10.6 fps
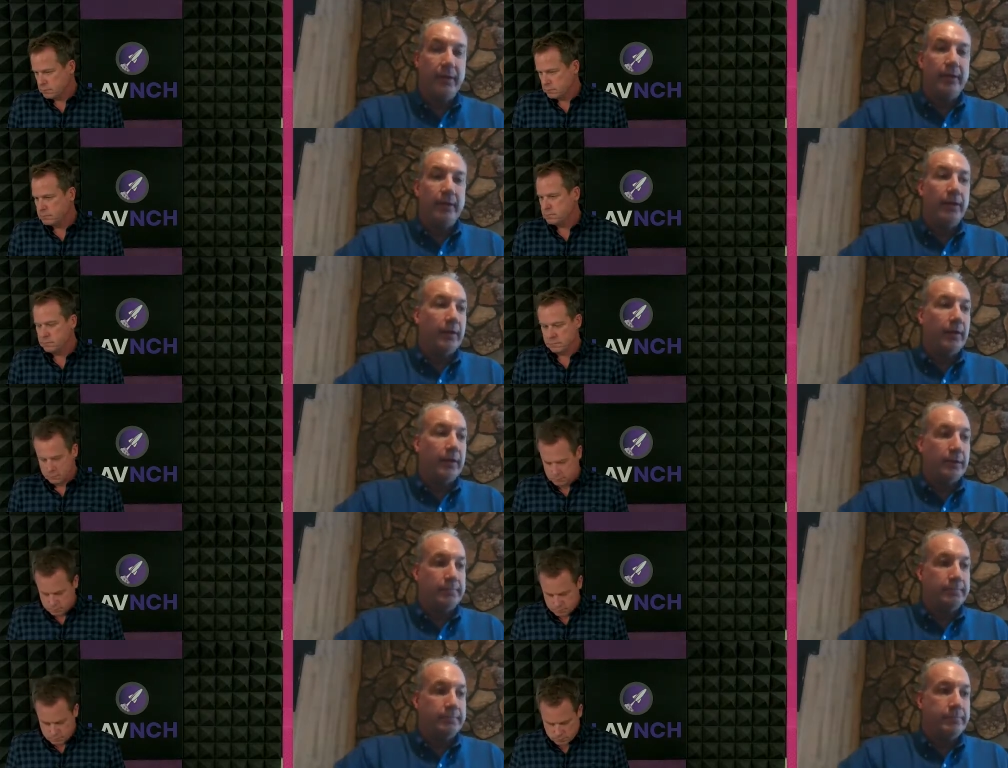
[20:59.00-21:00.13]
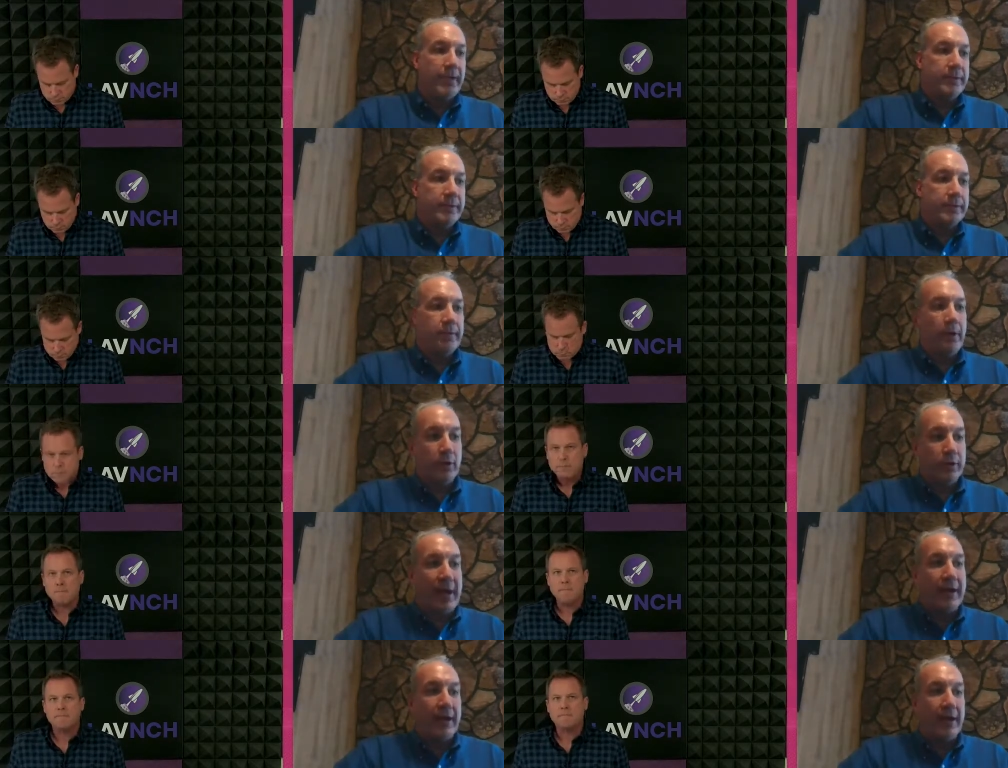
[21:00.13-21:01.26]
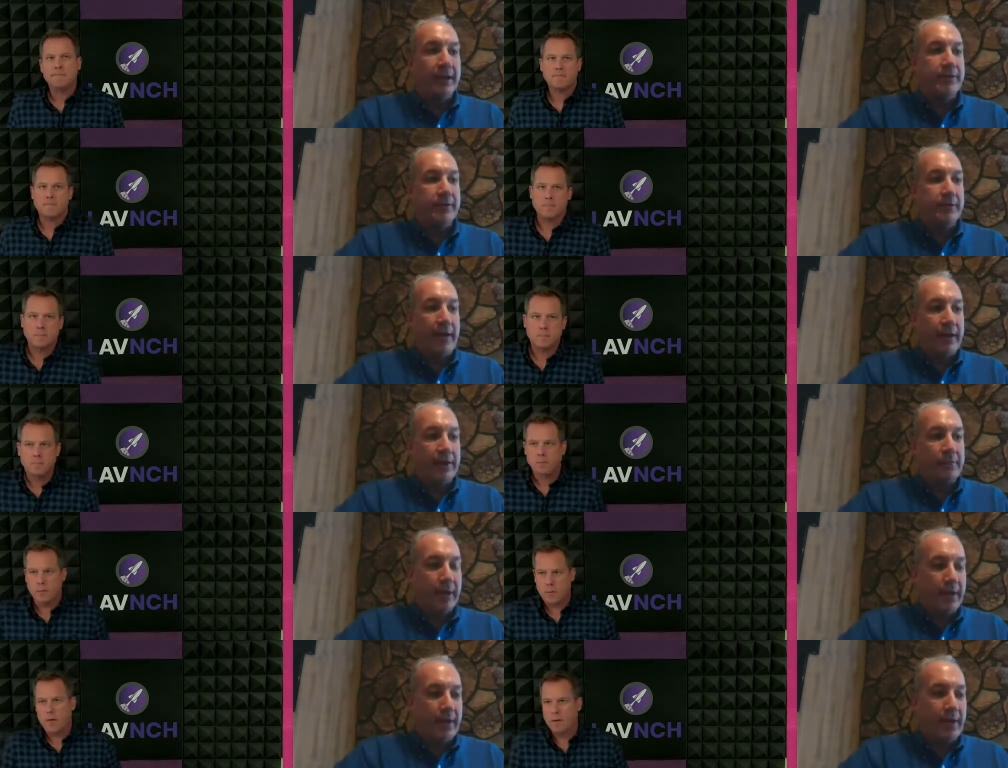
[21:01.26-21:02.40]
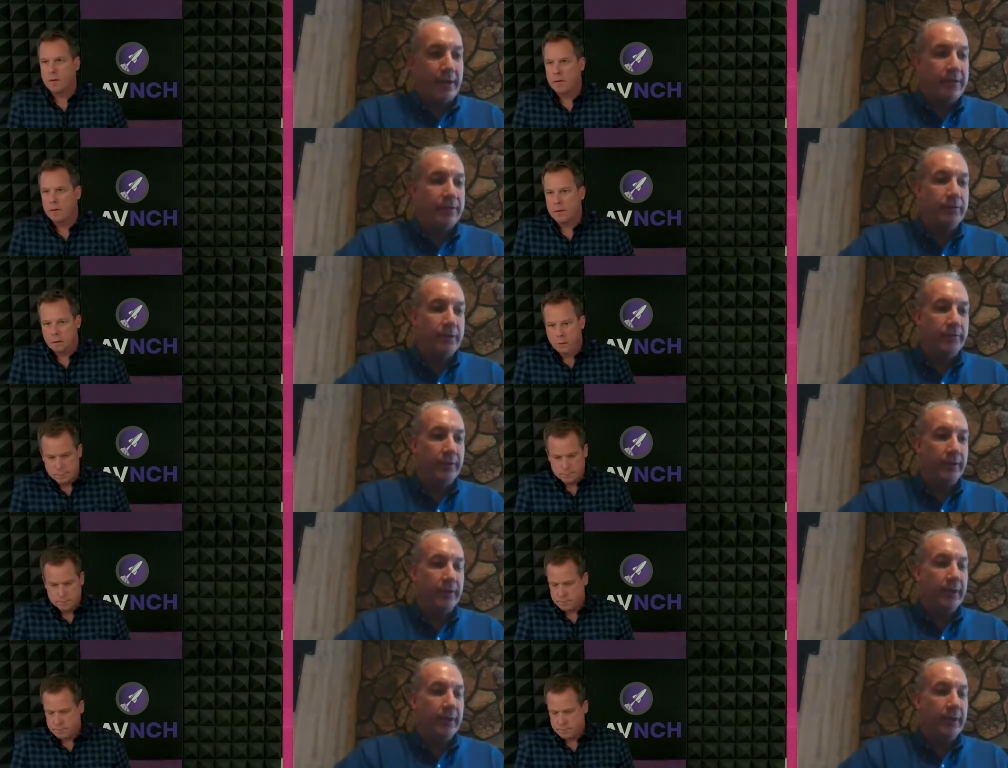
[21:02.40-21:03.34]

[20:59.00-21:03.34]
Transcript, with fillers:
Speaker 1: Um, it's you know it's packetized and it but and it is encrypted.